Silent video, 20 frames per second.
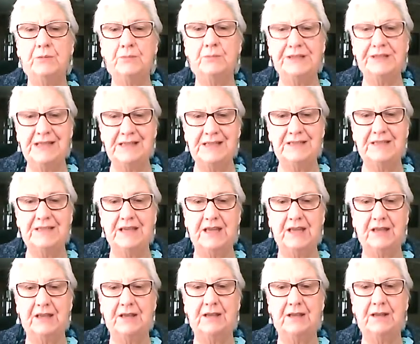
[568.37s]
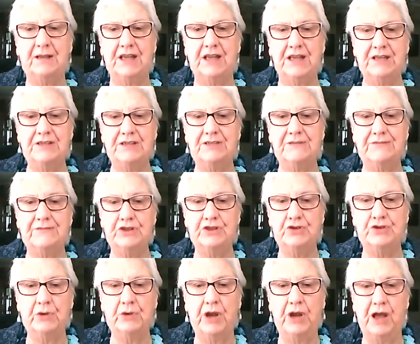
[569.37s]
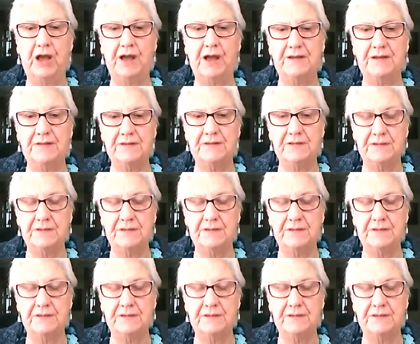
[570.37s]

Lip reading: plenty, individualized.